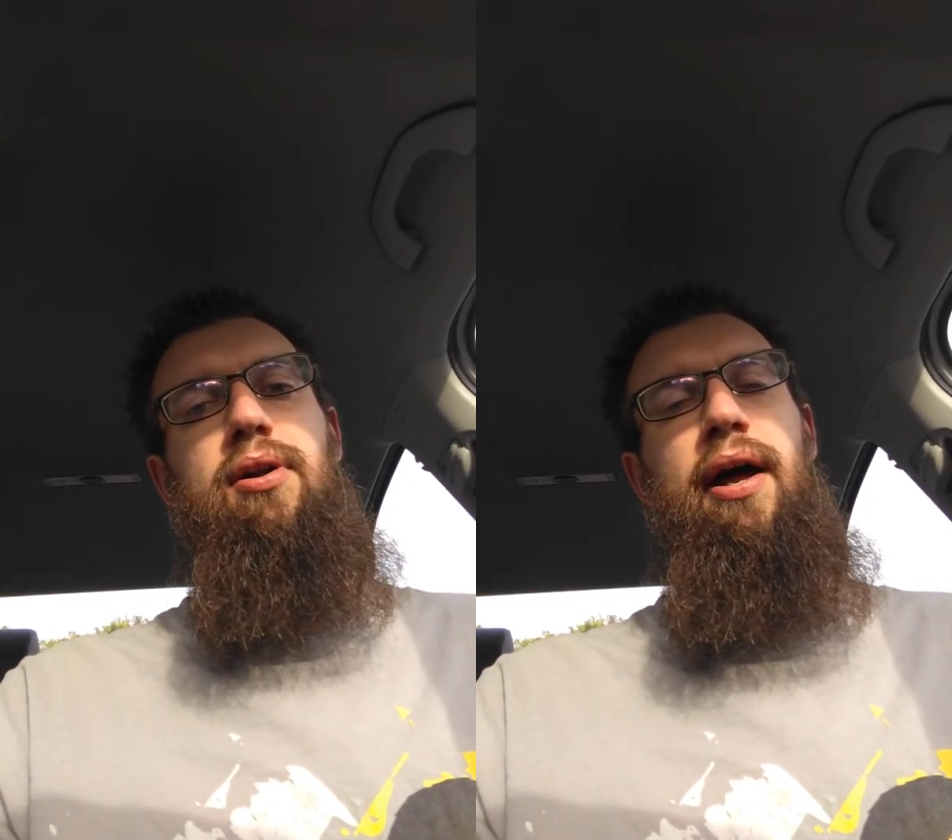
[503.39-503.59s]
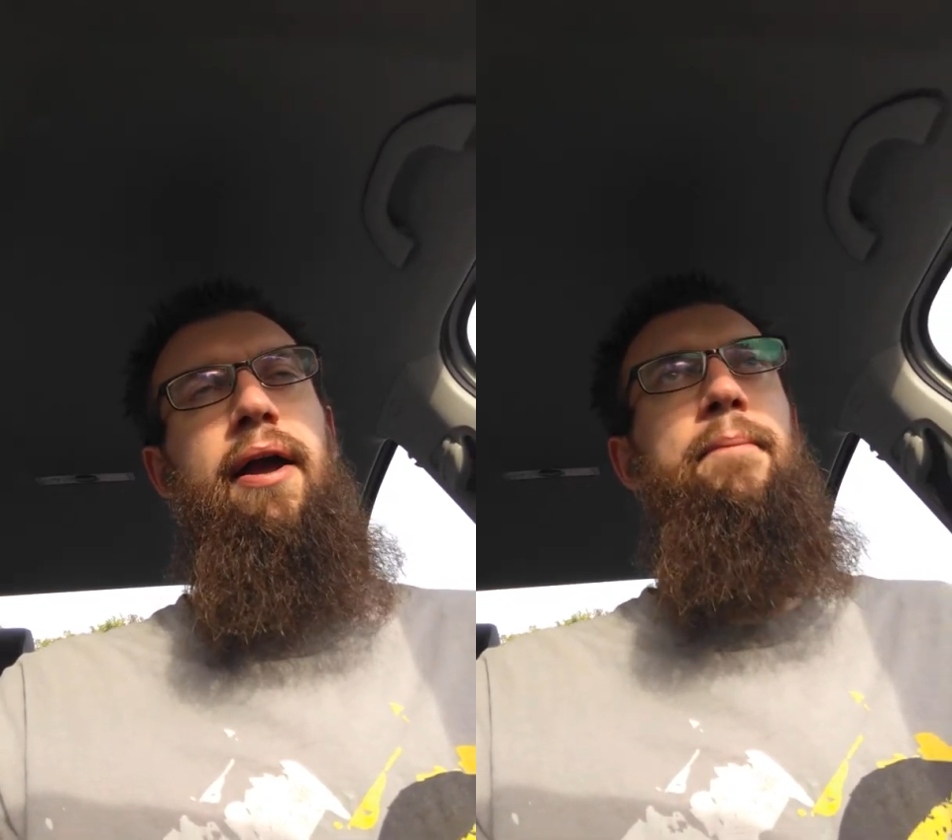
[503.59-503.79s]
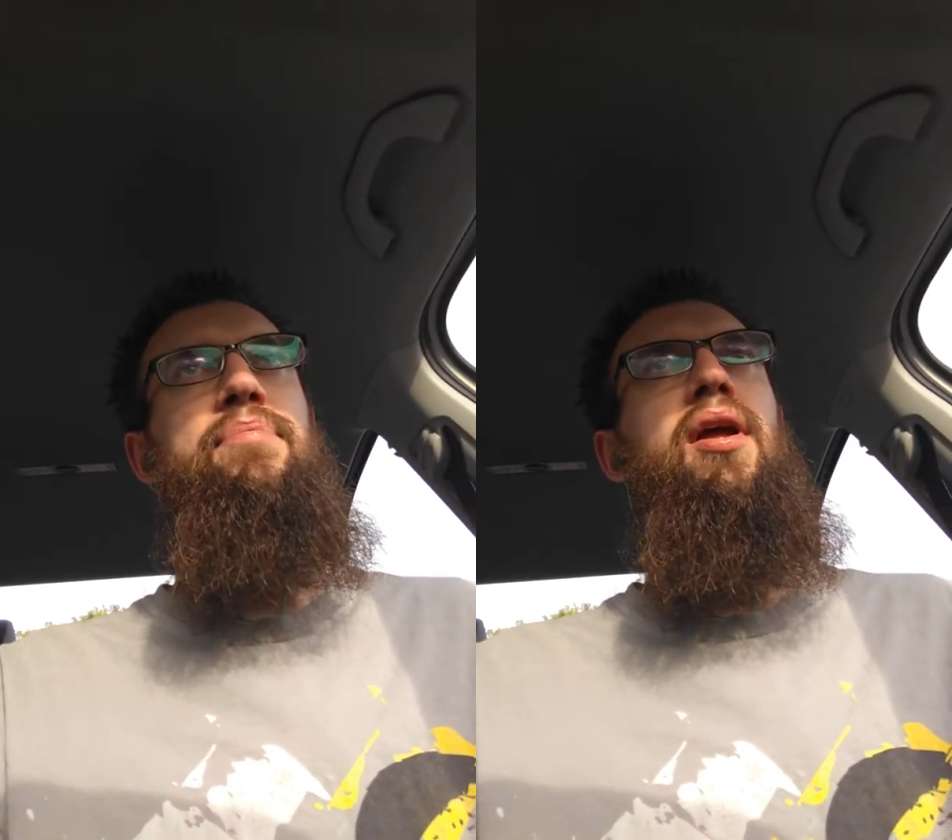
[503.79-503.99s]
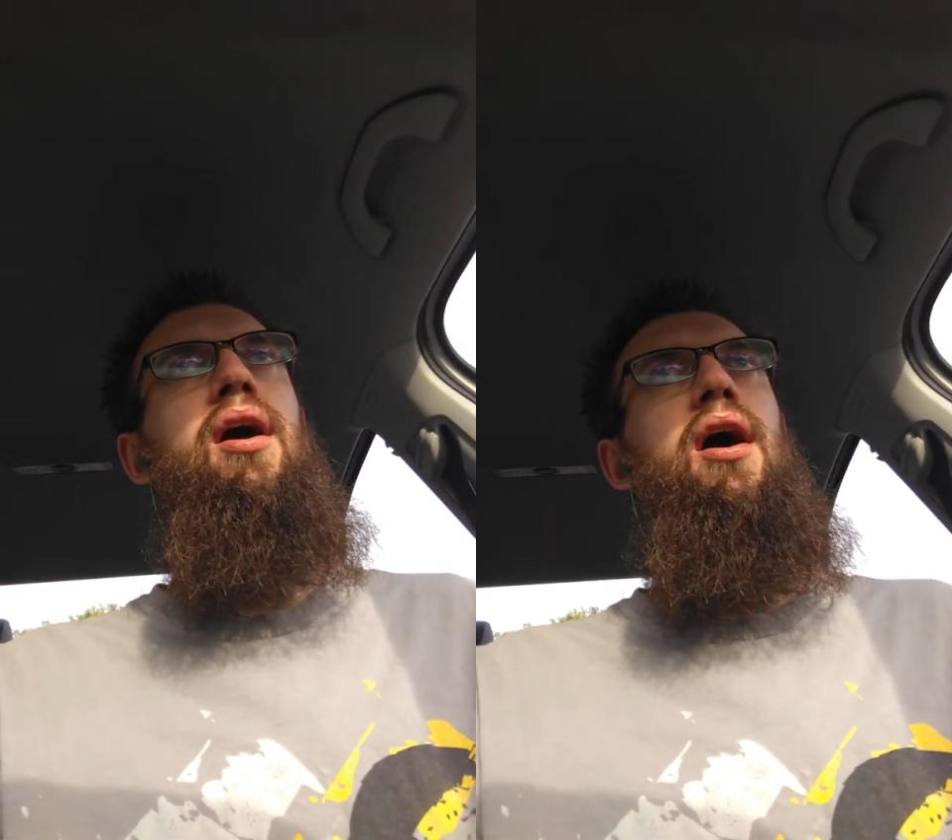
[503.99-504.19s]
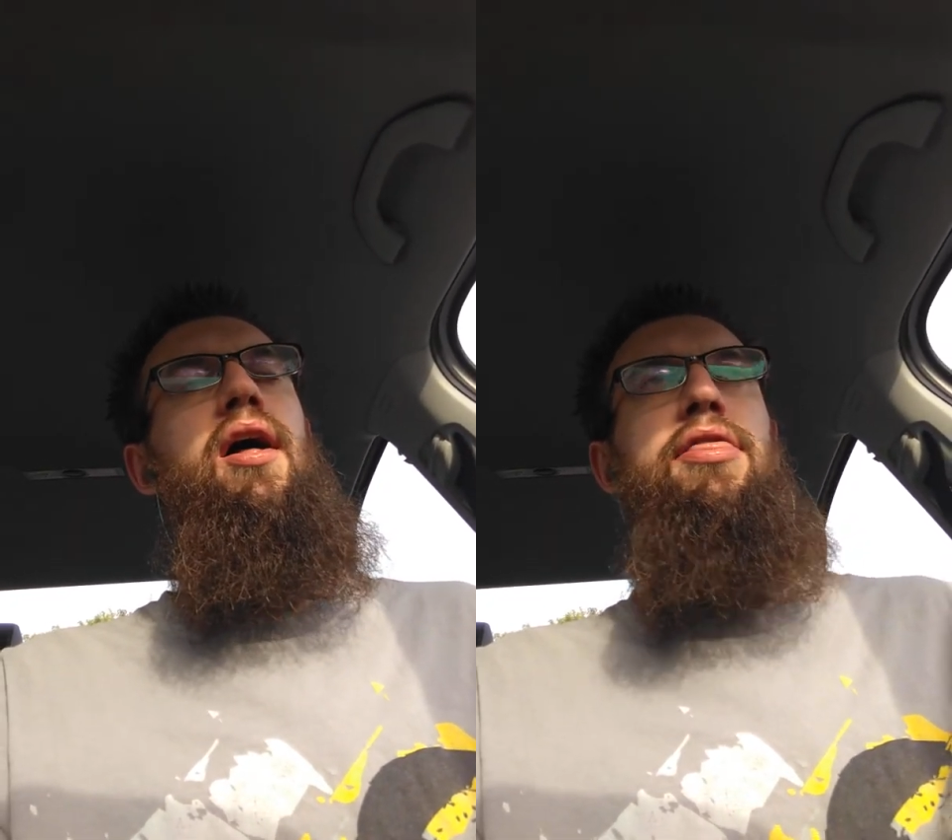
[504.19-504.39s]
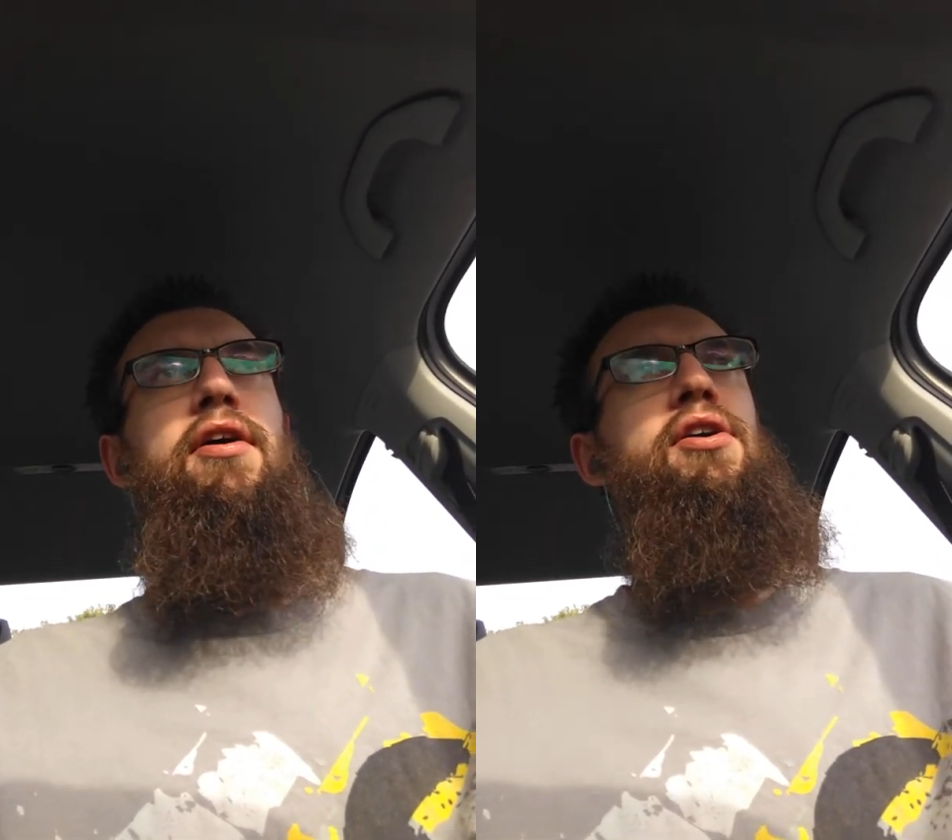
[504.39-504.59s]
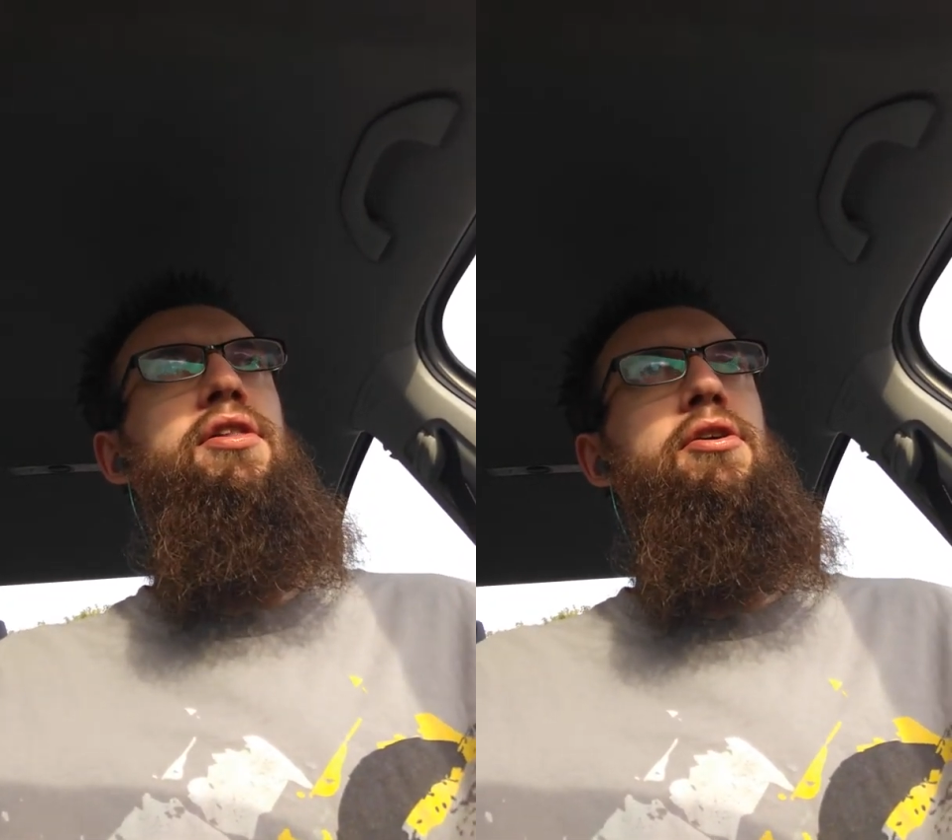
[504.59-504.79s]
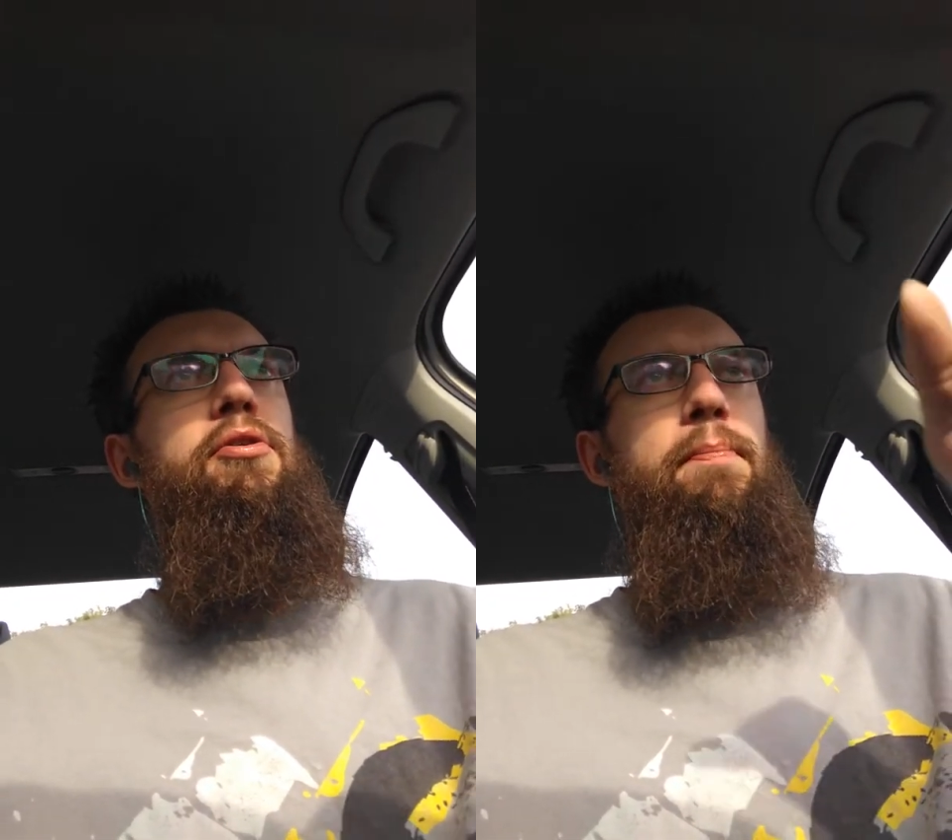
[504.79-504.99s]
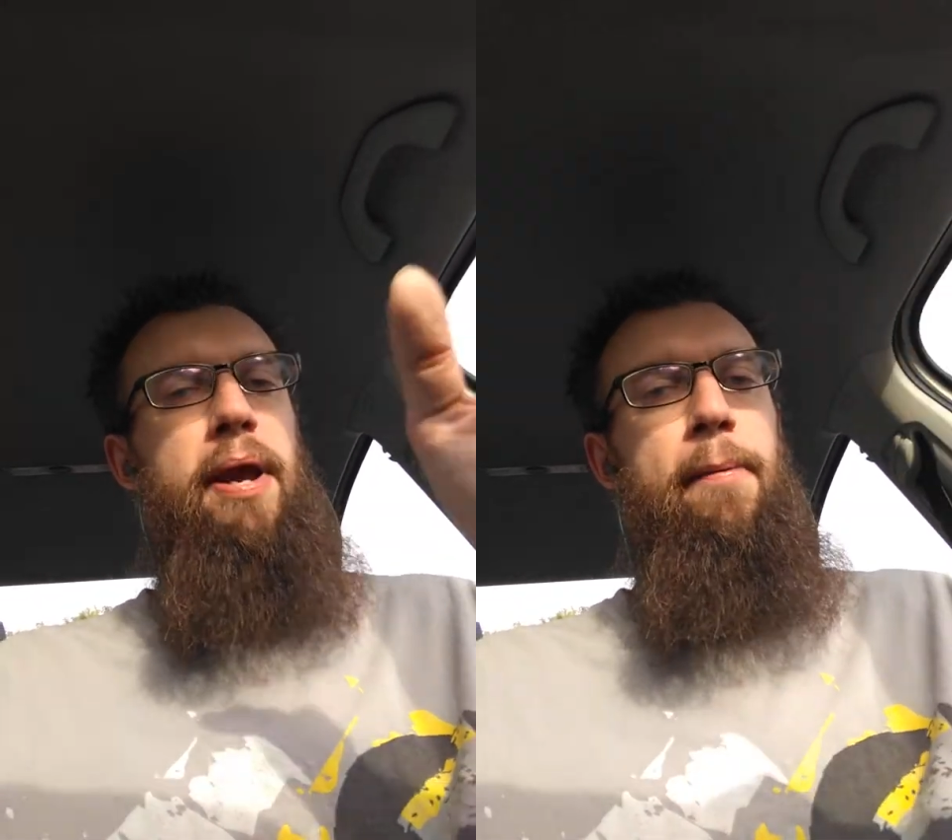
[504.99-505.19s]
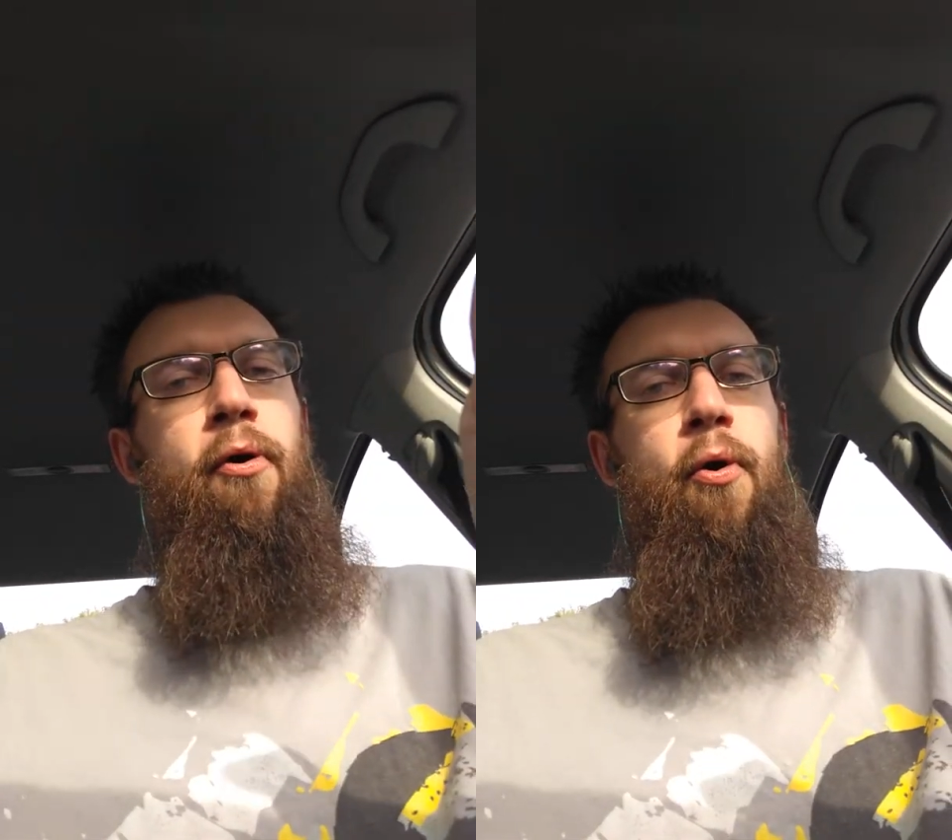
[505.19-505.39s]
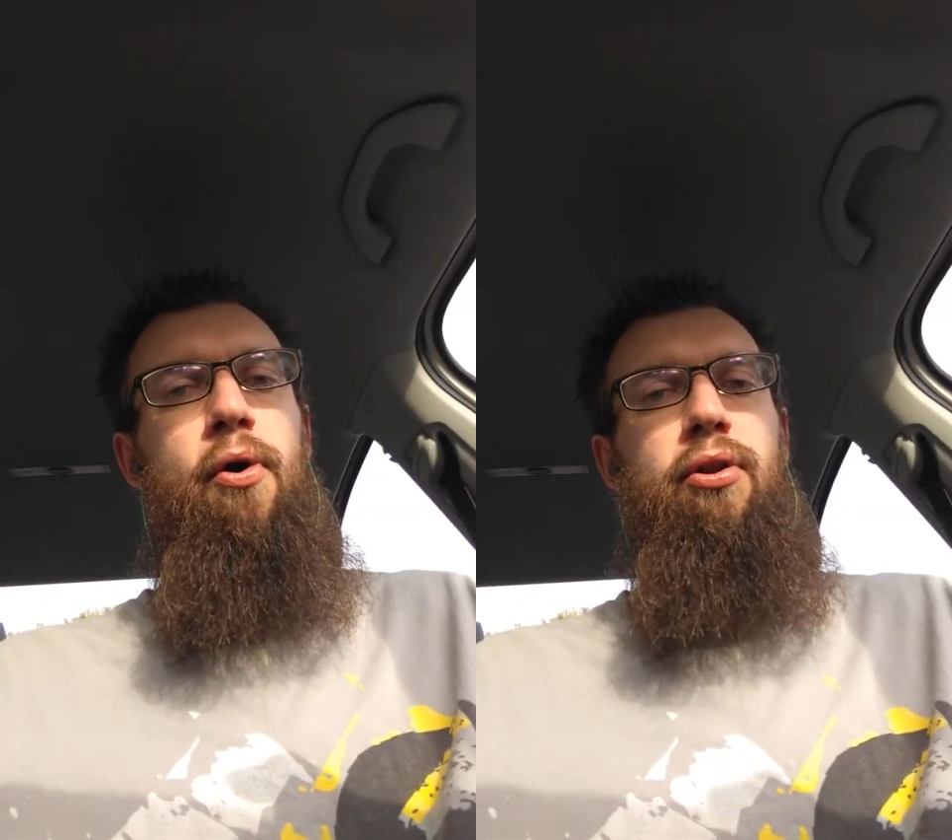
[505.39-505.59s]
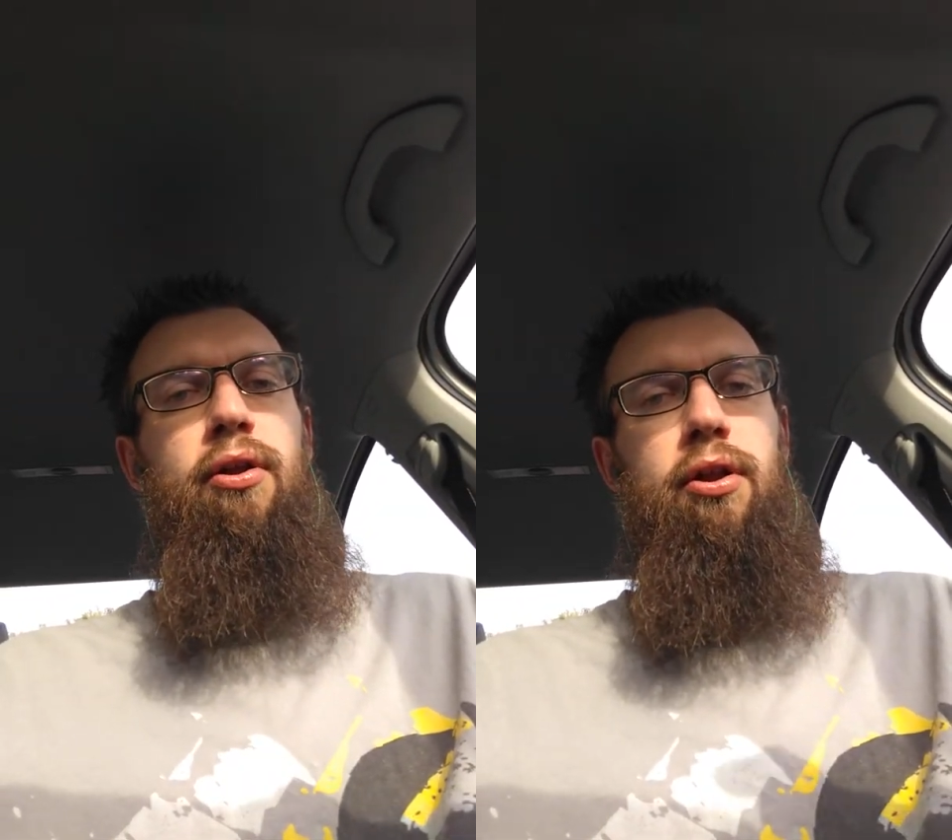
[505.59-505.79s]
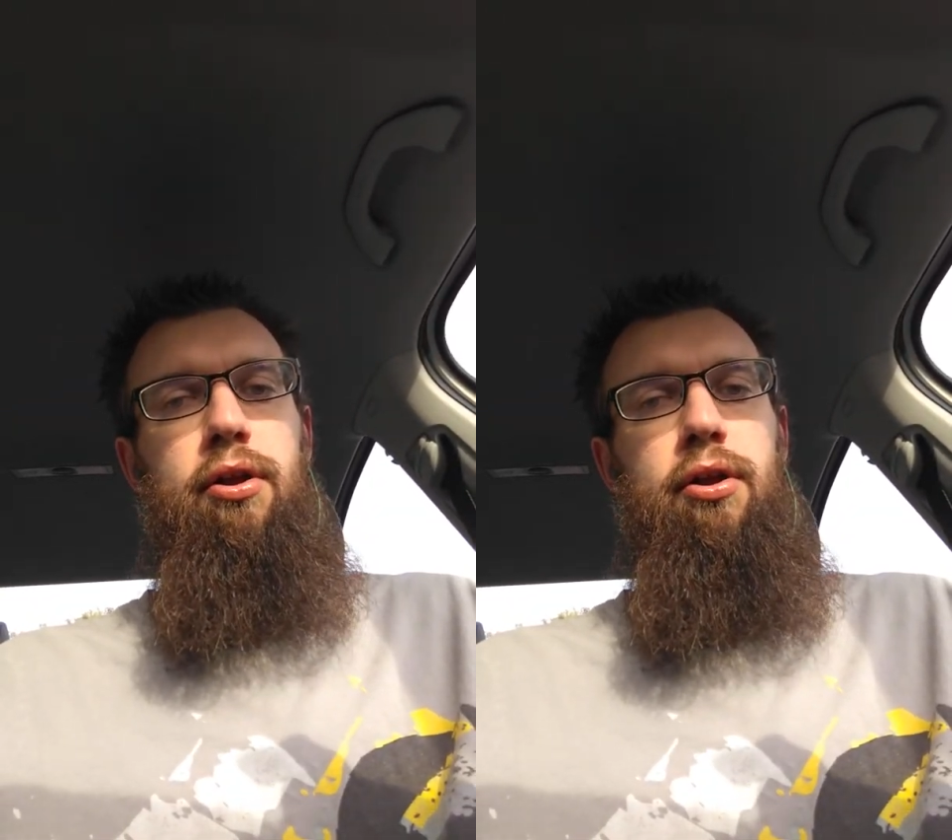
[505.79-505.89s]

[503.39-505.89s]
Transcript: Like there, there people who are look,